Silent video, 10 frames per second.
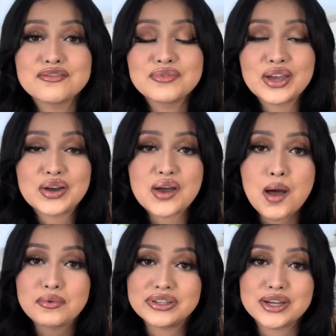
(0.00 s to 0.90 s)
me a
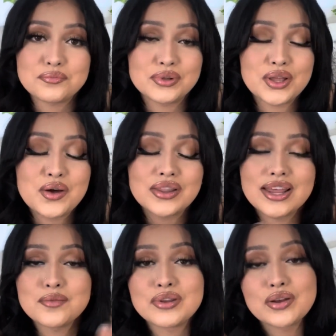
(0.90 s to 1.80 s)
comment down below
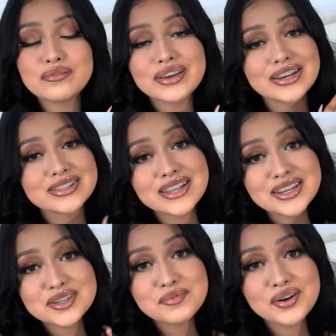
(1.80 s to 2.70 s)
letting me know if you guys
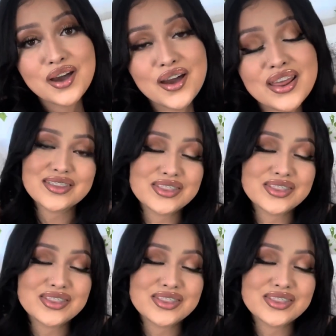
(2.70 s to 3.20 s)
liked them or not.